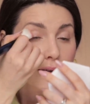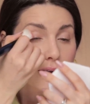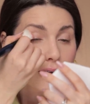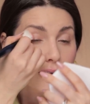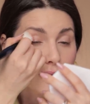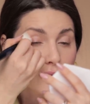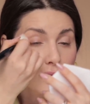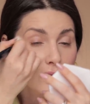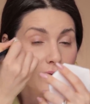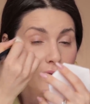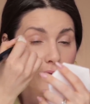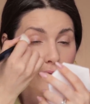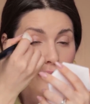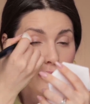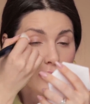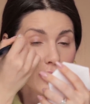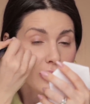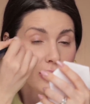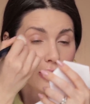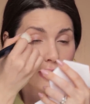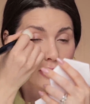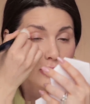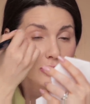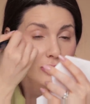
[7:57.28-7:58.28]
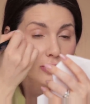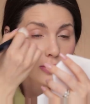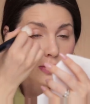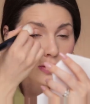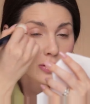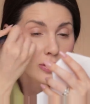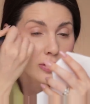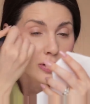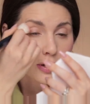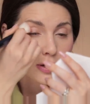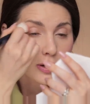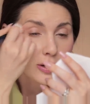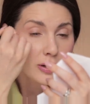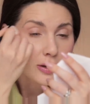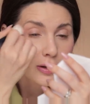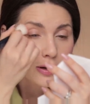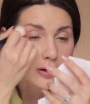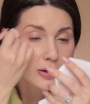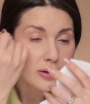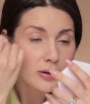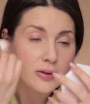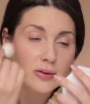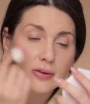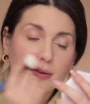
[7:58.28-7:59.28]
Gives you a fresh look. And
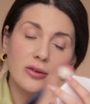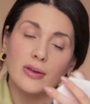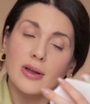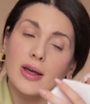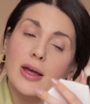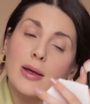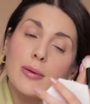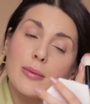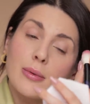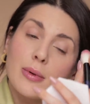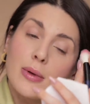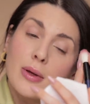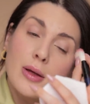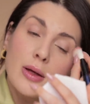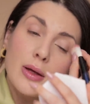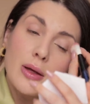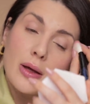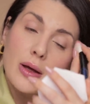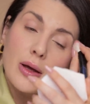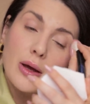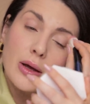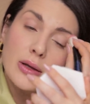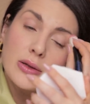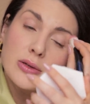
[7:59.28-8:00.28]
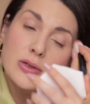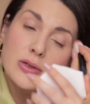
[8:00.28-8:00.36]
then the same I